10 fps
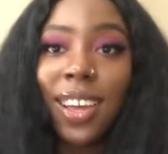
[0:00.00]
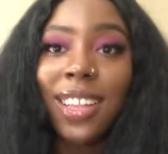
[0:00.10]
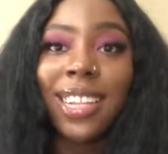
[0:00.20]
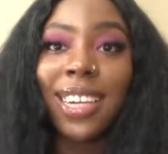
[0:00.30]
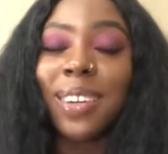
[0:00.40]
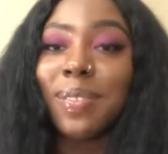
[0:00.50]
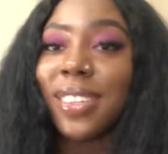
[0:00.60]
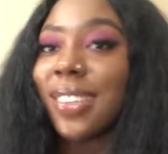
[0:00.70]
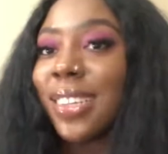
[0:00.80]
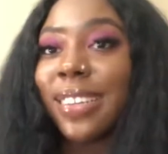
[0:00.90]
she comes
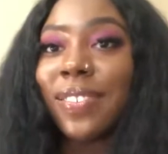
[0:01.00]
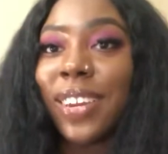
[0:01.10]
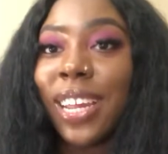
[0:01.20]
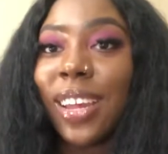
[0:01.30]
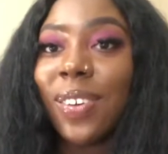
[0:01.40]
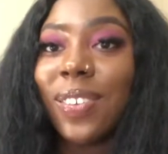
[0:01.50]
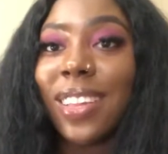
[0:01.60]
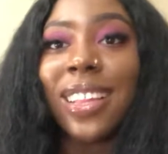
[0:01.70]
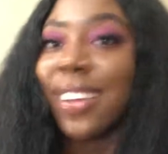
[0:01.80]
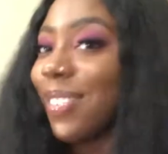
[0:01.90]
into this video.
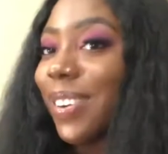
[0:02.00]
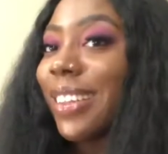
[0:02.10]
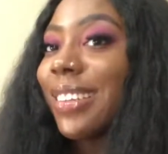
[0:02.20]
And that's where